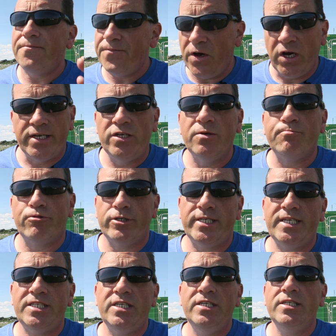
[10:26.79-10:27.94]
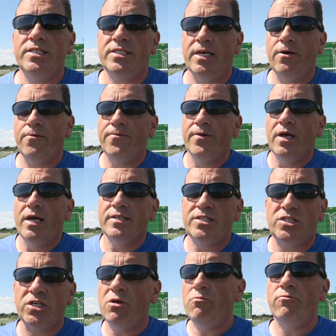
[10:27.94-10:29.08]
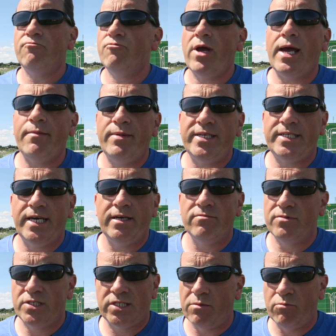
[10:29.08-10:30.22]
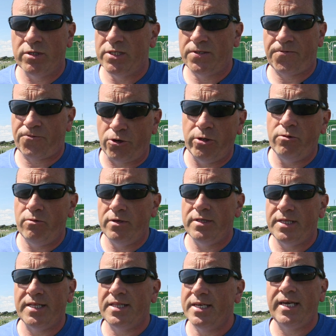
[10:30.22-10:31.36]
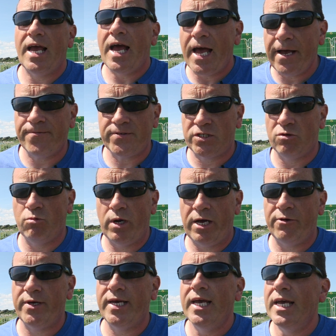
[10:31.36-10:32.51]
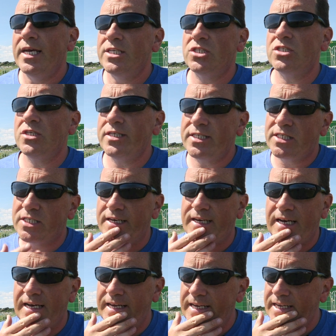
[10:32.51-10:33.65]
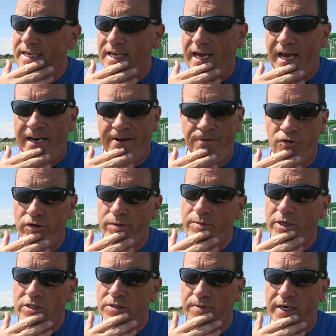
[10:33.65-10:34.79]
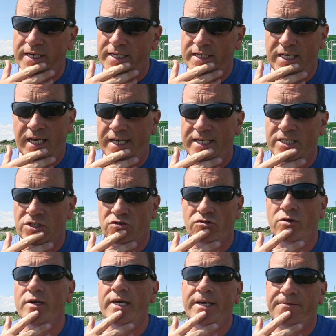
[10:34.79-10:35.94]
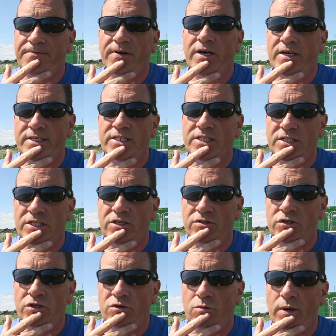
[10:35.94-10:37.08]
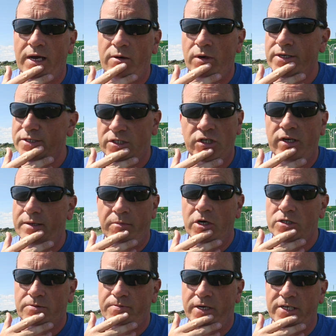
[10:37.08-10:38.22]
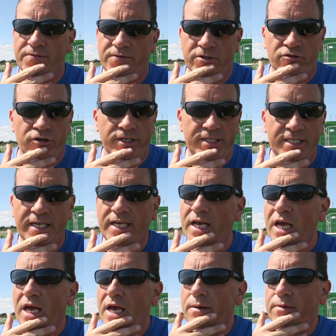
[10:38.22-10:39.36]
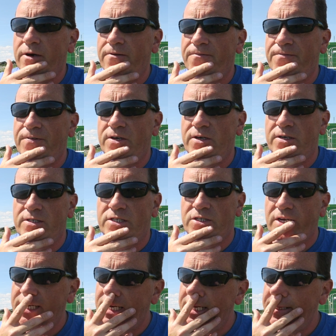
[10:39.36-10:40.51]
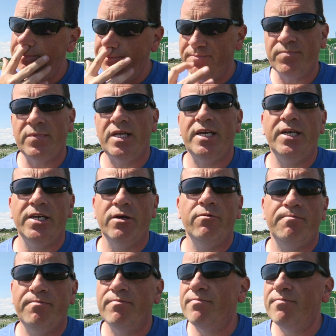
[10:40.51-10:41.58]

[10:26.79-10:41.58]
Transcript: fine, you're protecting yourself. Don't ram it down someone's throat that they have to wear it. Just like cycling, and if you're on a motorbike, it is strongly advised that you do wear one. Certainly motorbikes, for Christ's sake, but for cycling, you know,